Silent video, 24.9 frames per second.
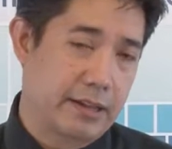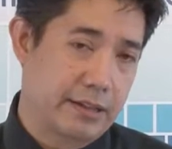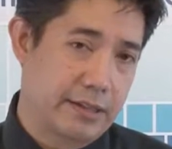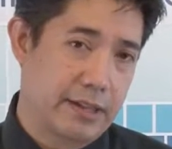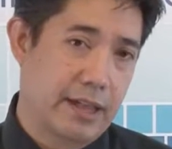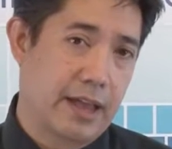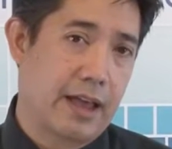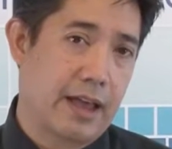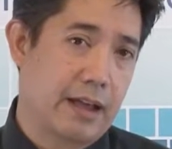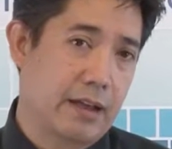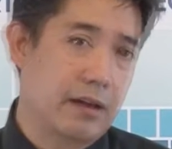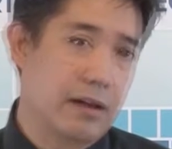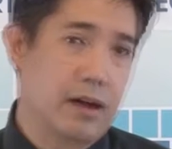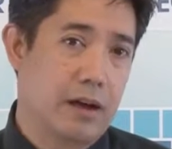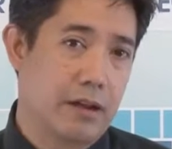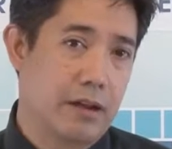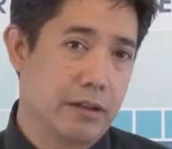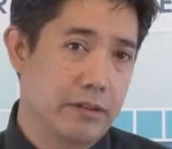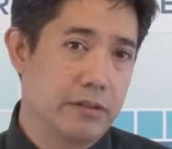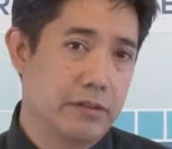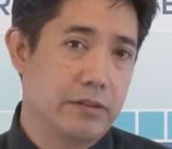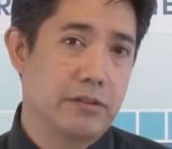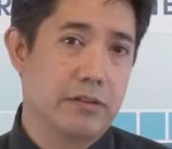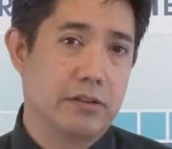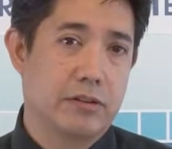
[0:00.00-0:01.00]
attack
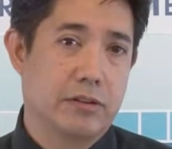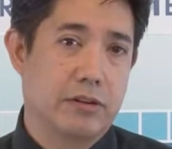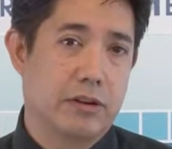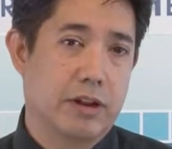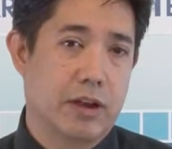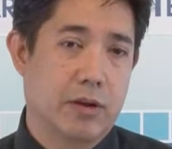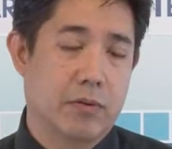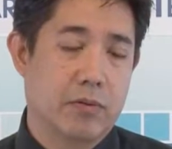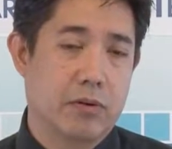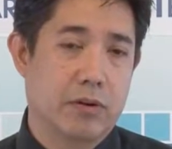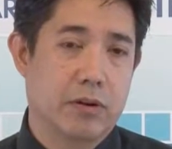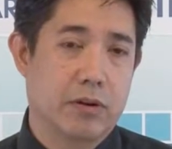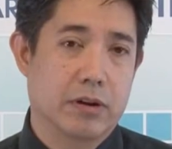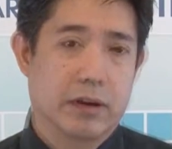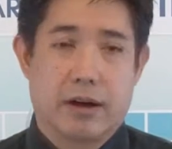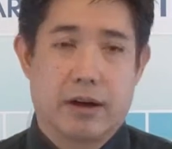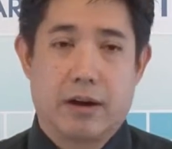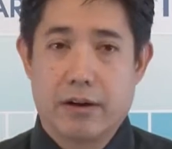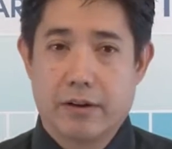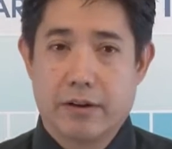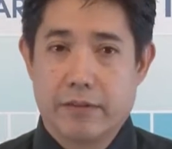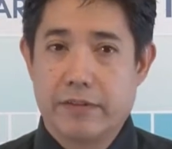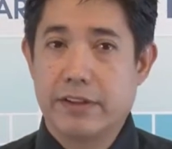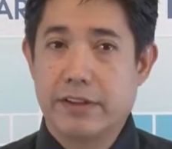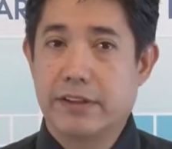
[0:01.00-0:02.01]
onto your network,
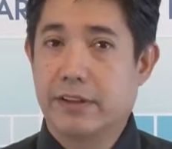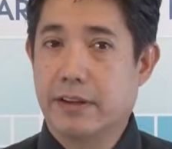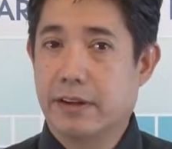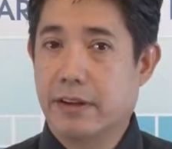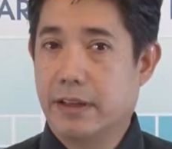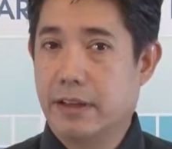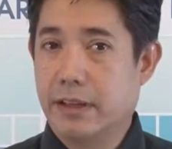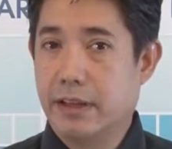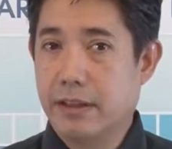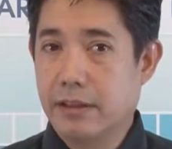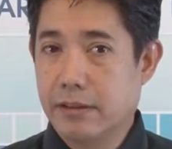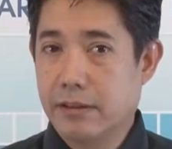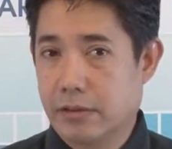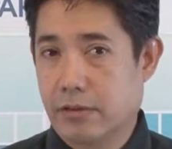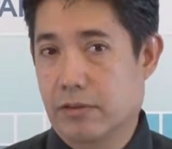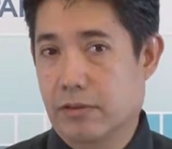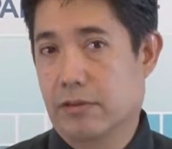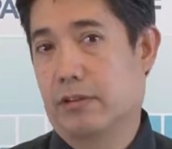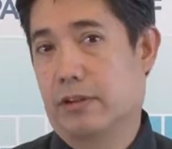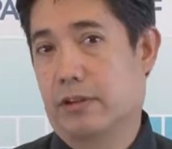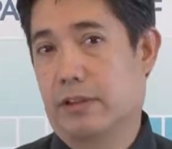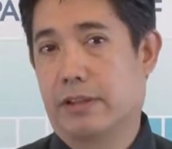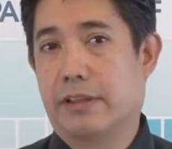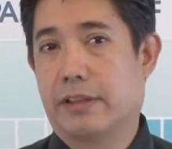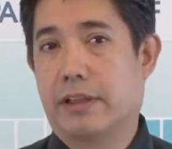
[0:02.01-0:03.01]
or if it's an
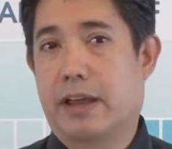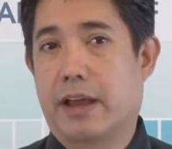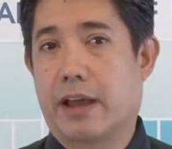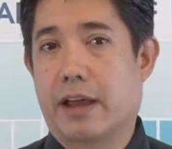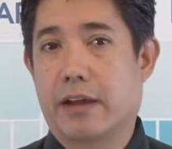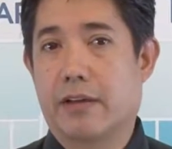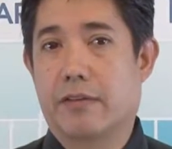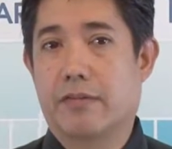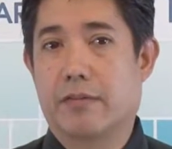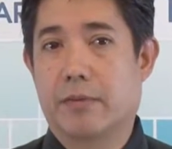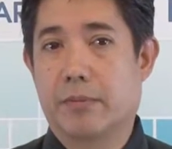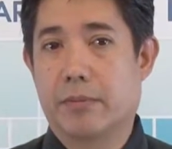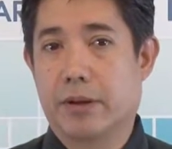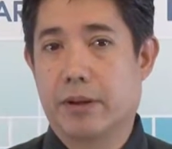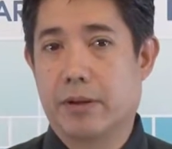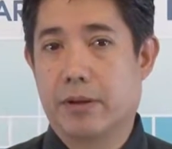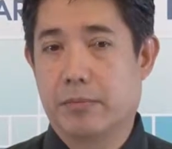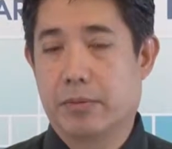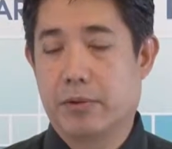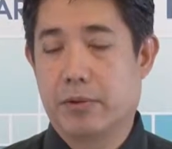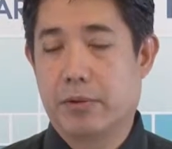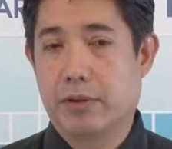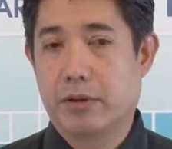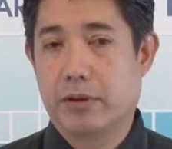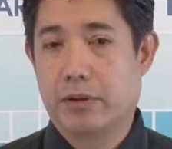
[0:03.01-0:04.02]
internal attack from an
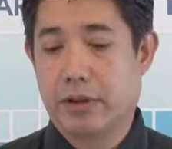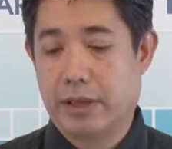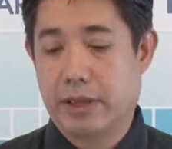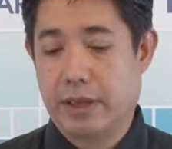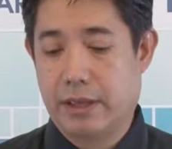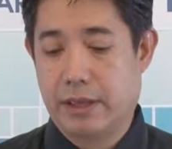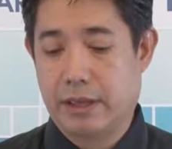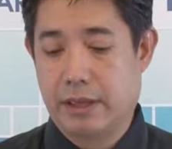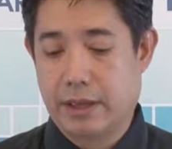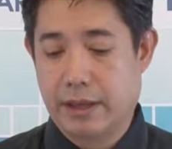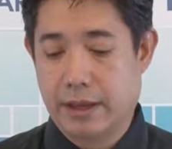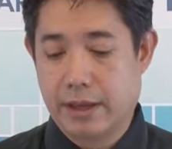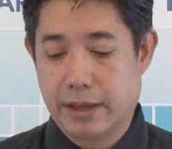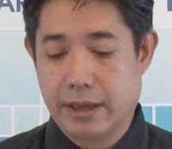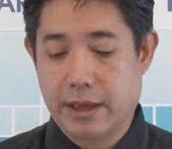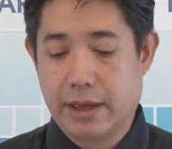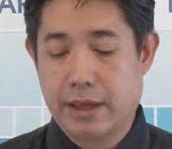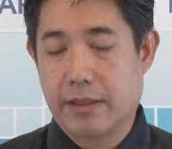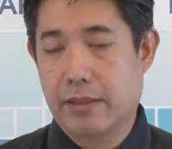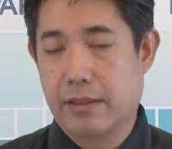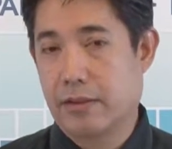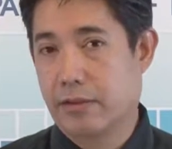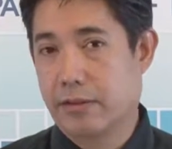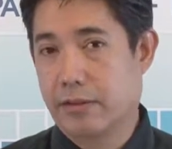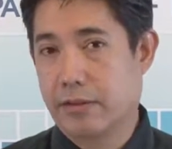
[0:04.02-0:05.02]
employee.
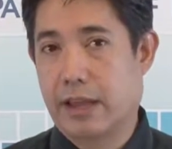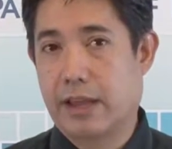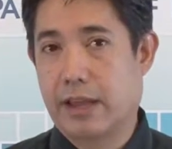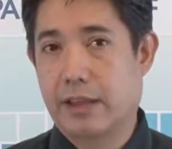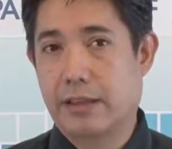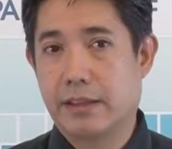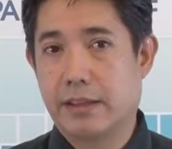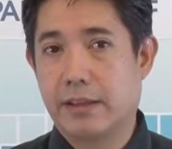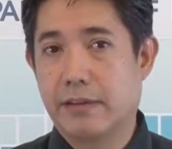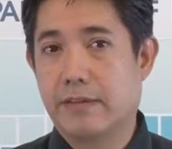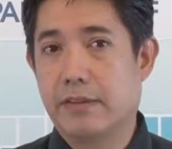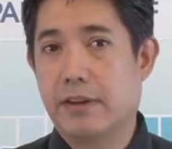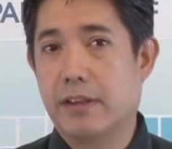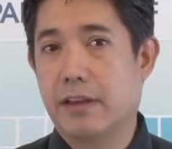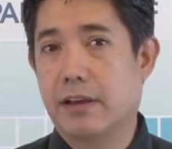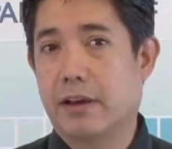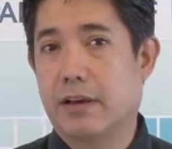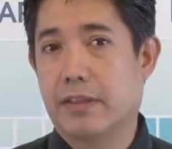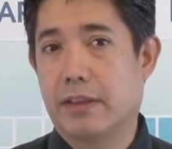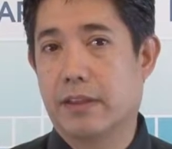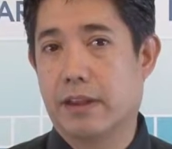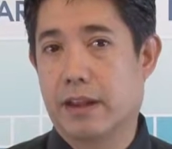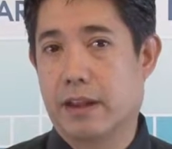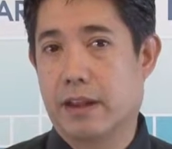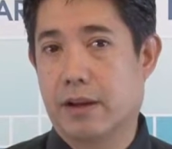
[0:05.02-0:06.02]
Again, there's activity
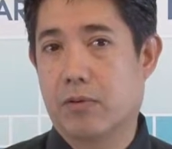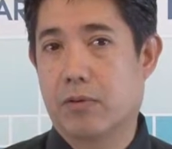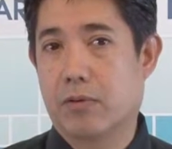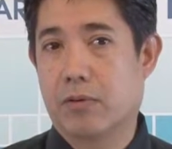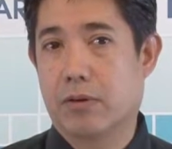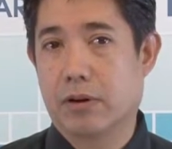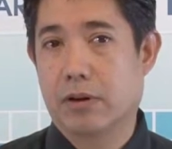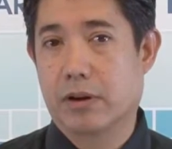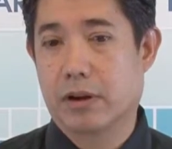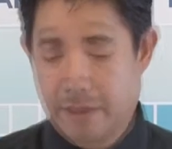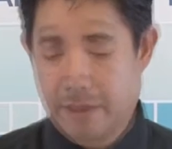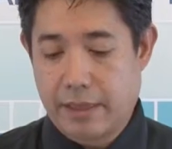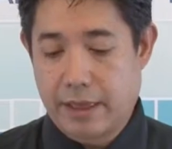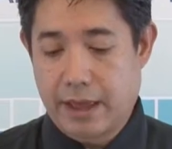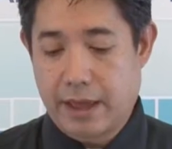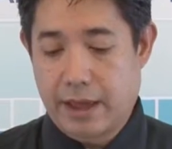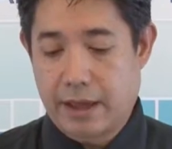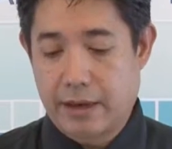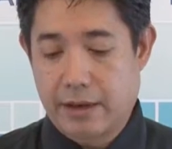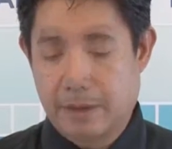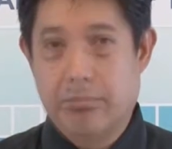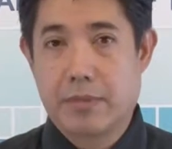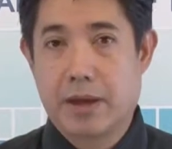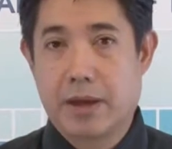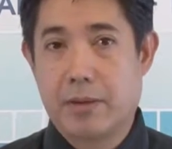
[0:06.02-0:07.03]
on the network
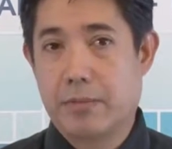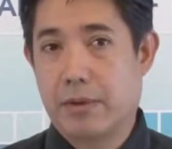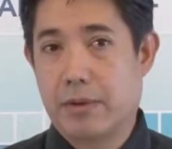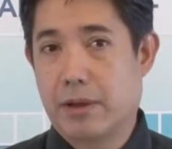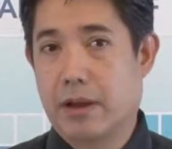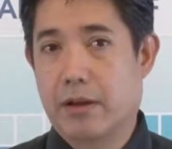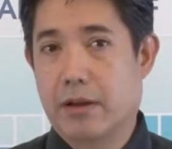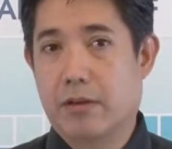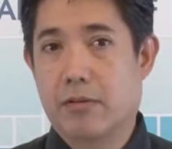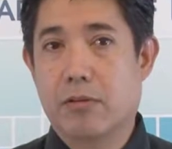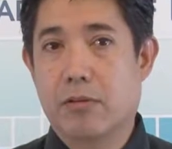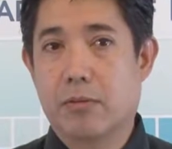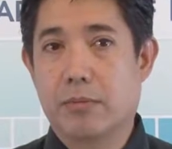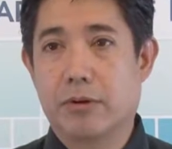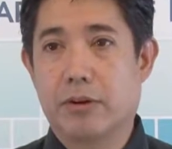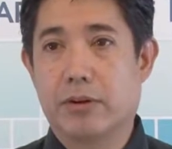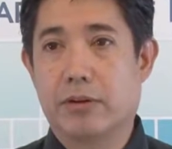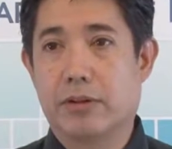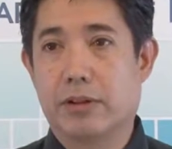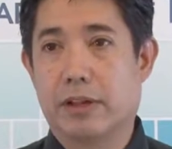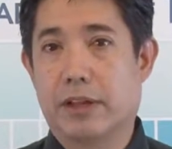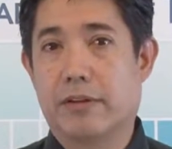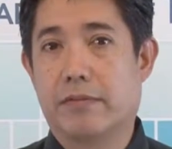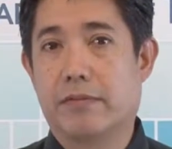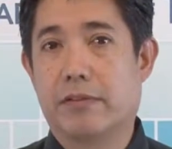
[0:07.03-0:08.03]
that might be at
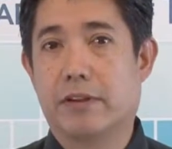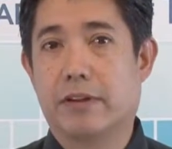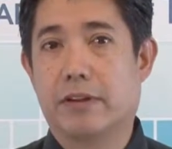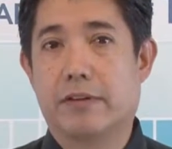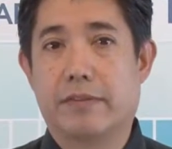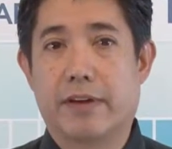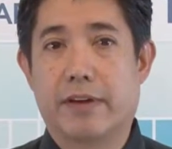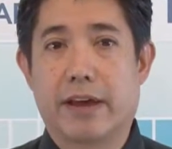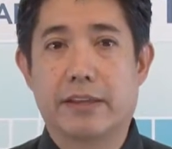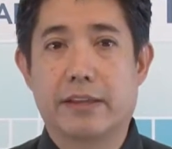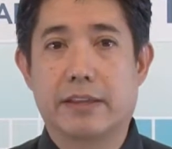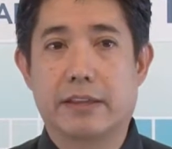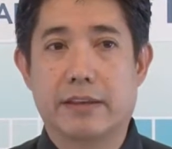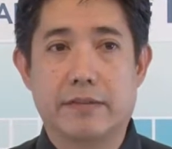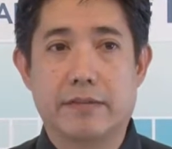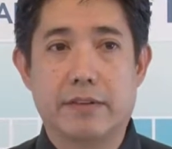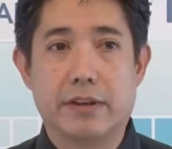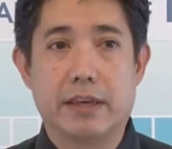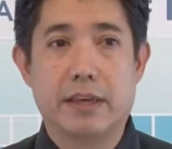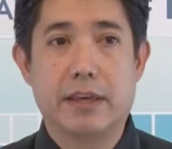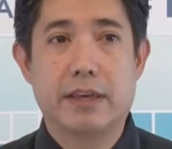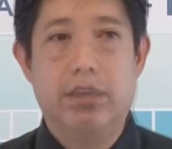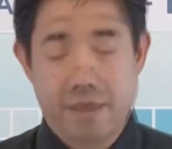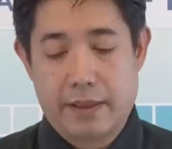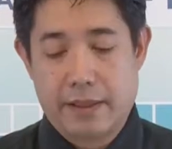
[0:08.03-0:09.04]
criminal level of
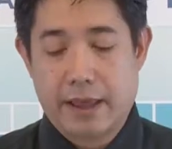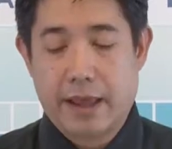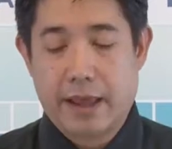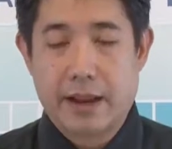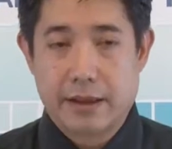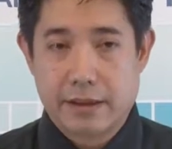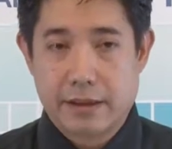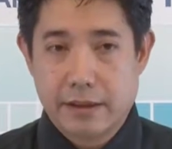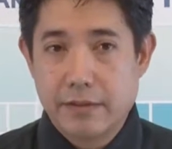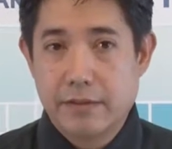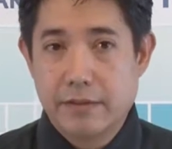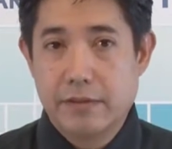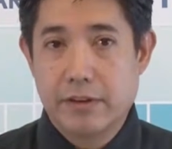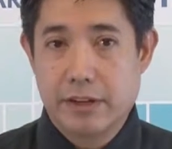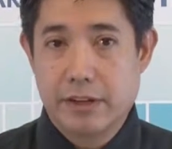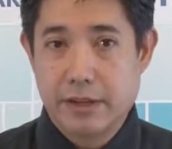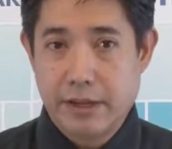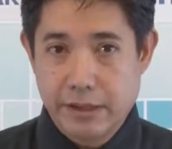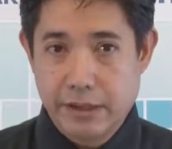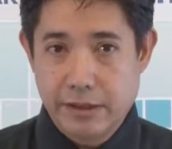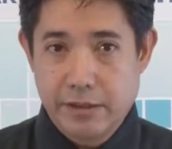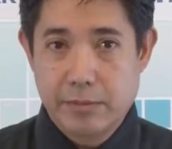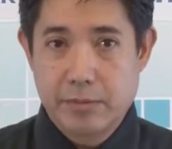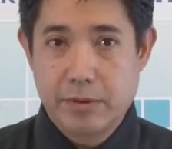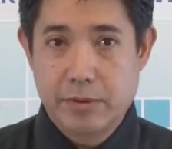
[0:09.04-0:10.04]
activity, and that activity
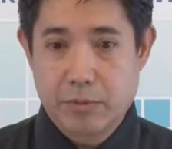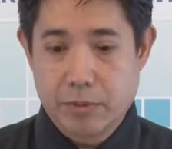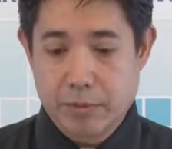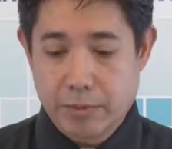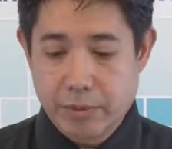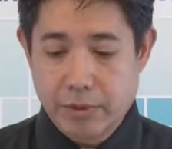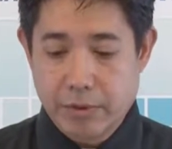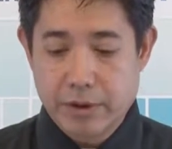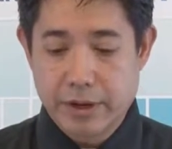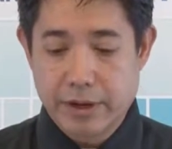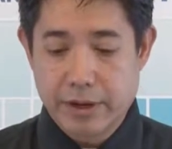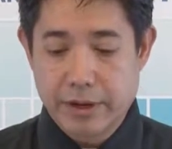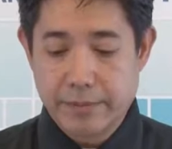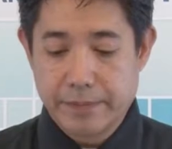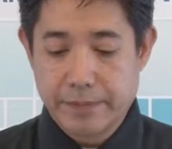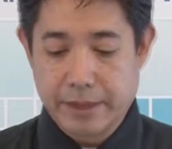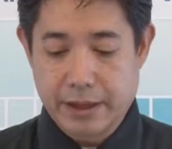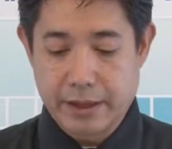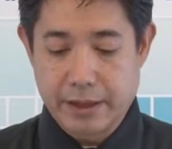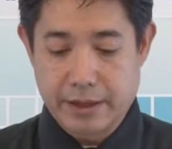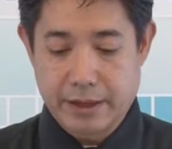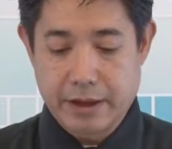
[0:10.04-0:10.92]
needs to be reported in